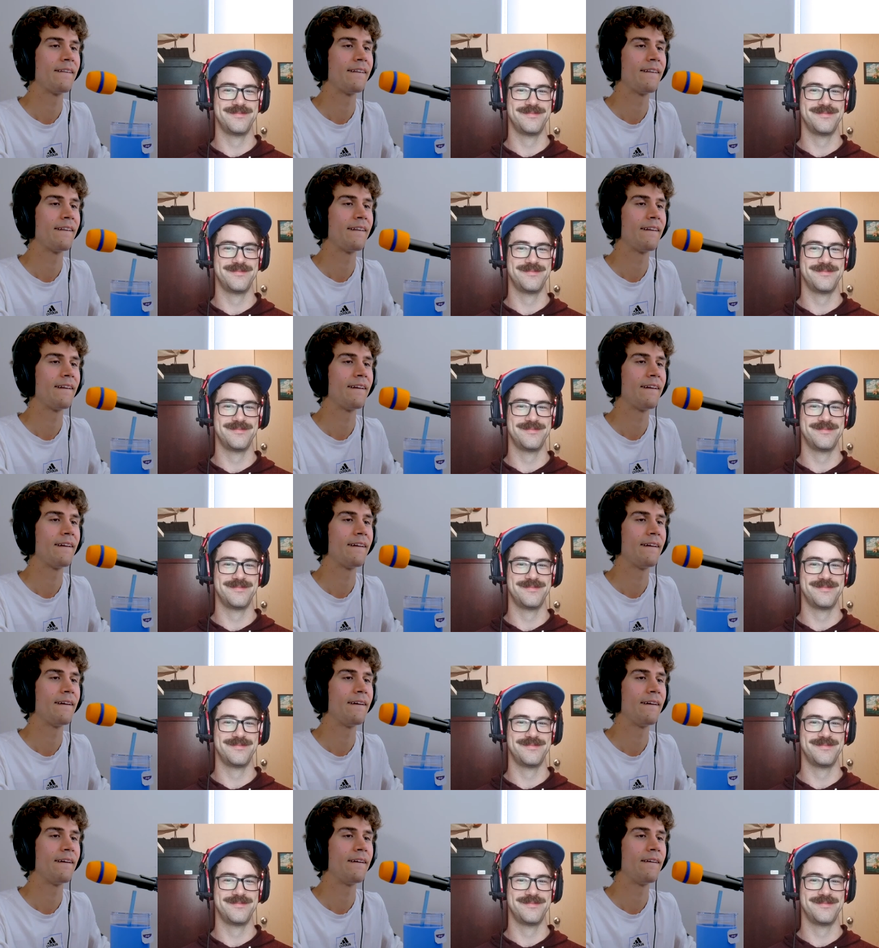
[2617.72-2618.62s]

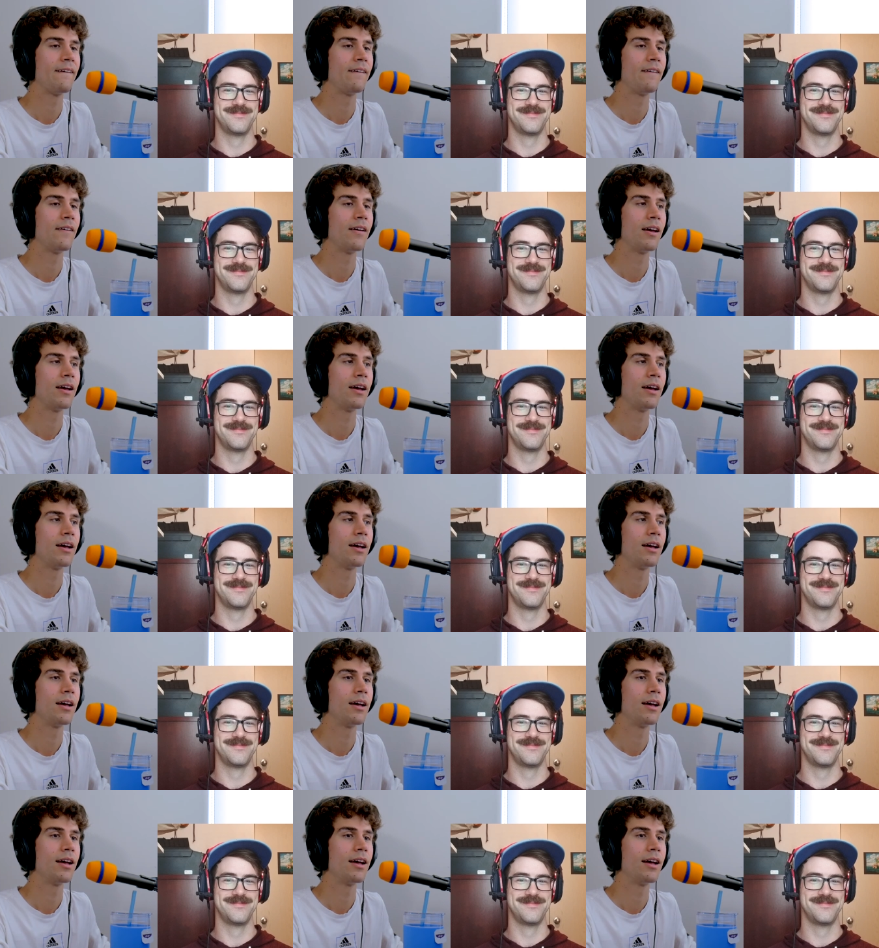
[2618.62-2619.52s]

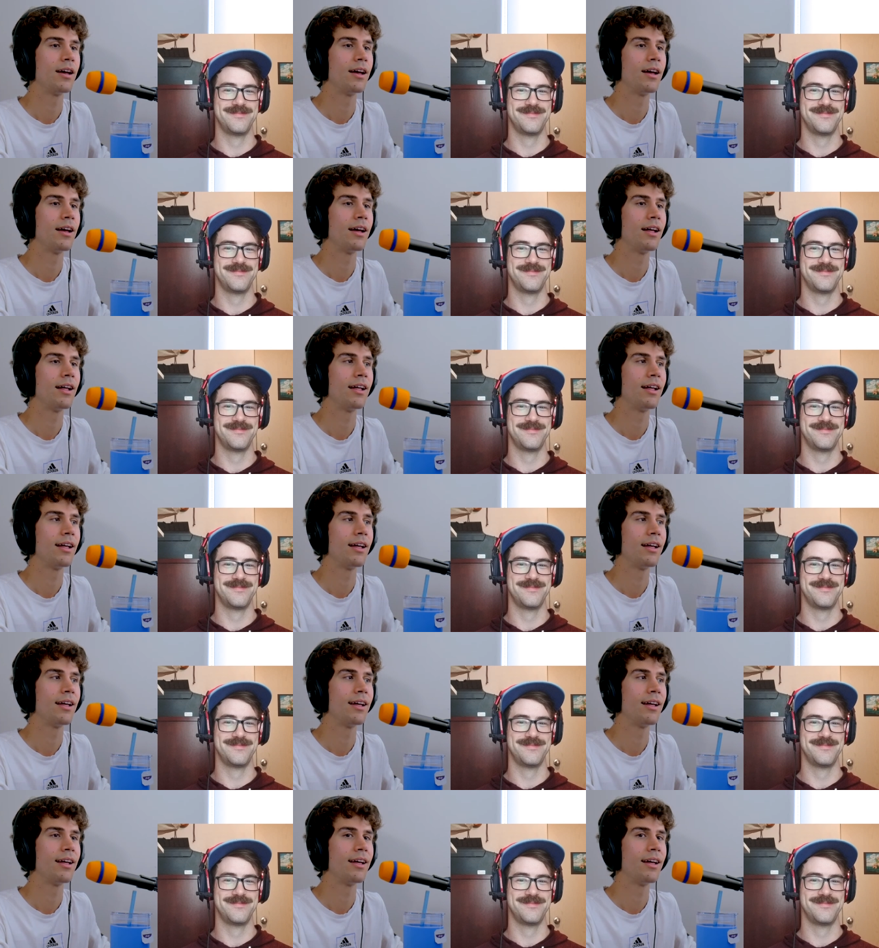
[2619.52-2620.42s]

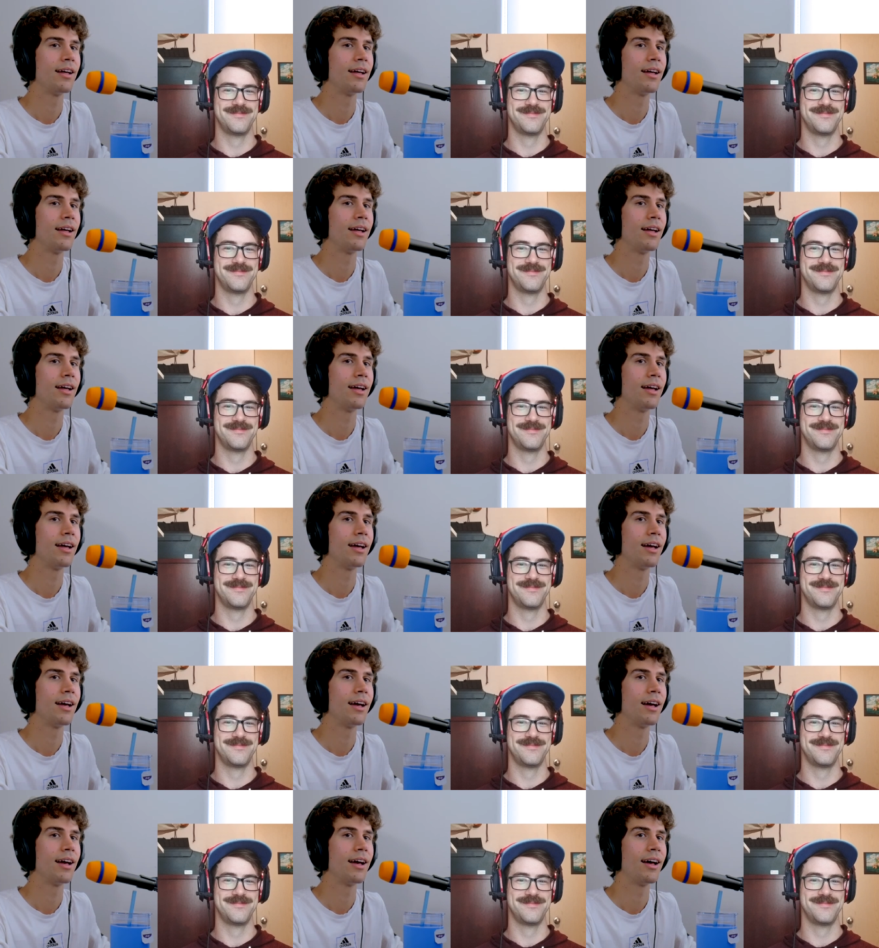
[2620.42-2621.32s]

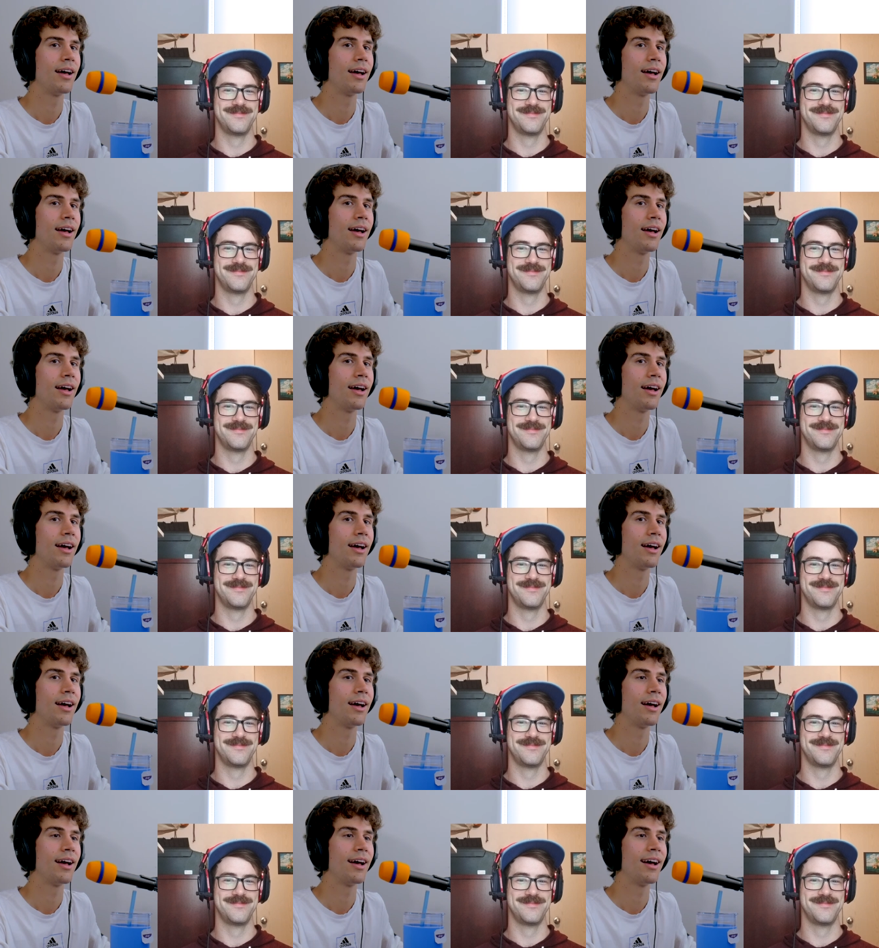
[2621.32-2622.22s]

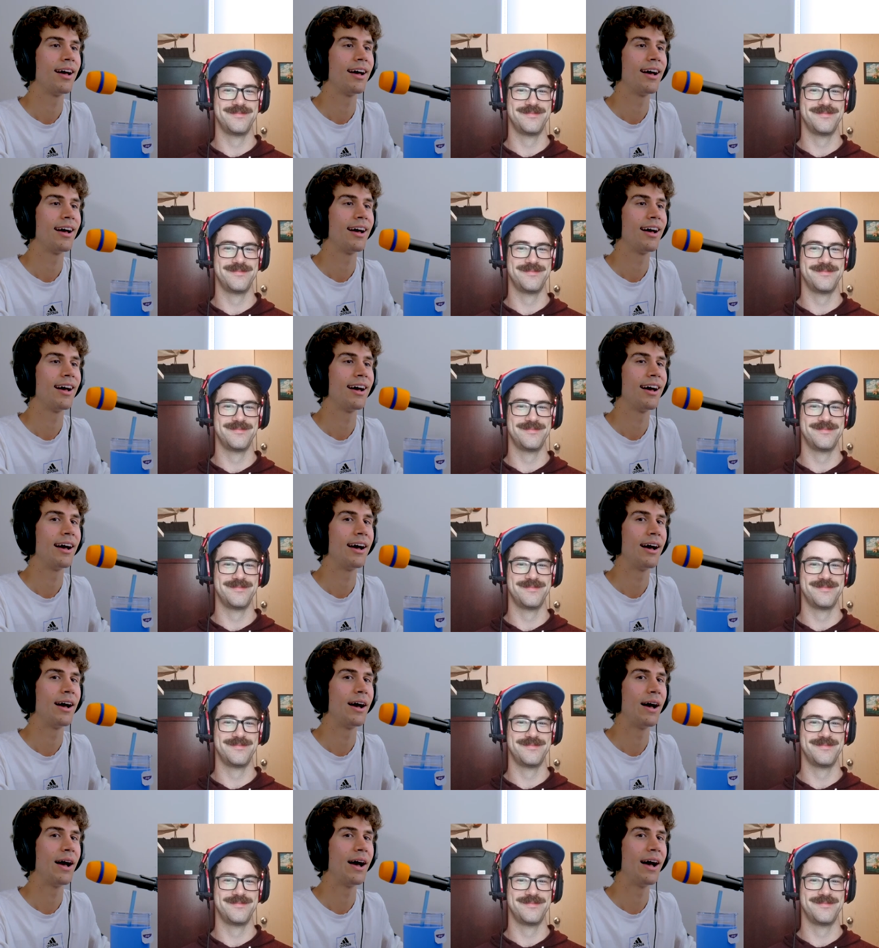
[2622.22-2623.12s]

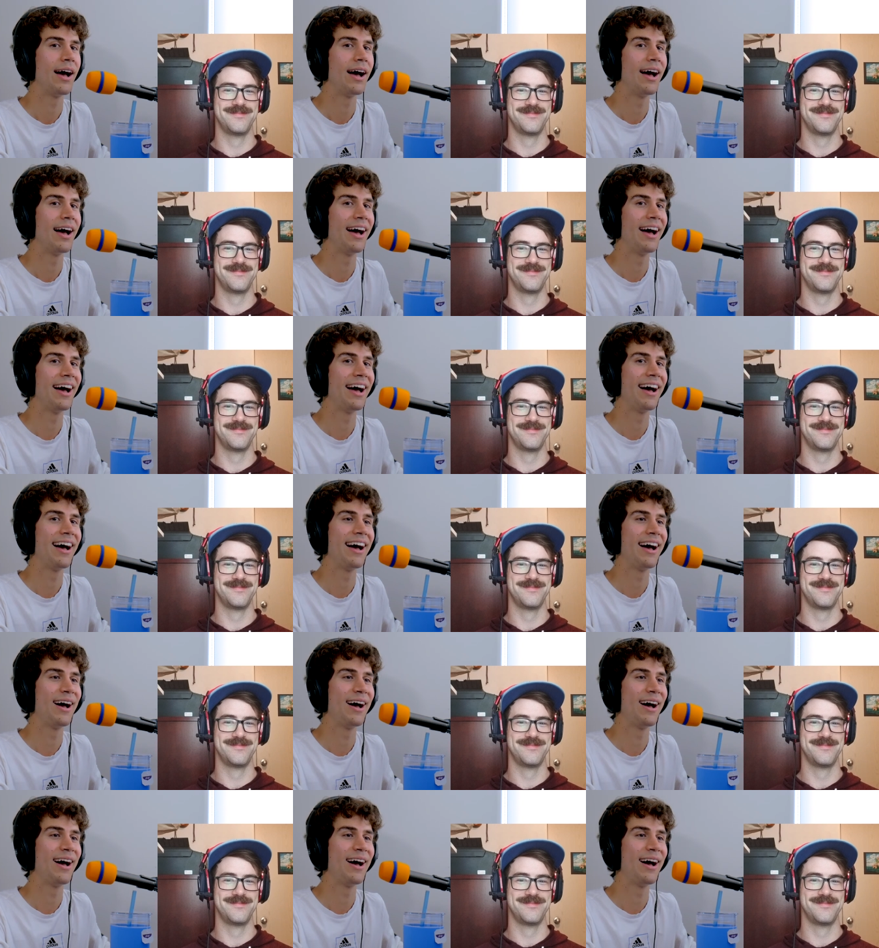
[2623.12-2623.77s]
Nothing is said.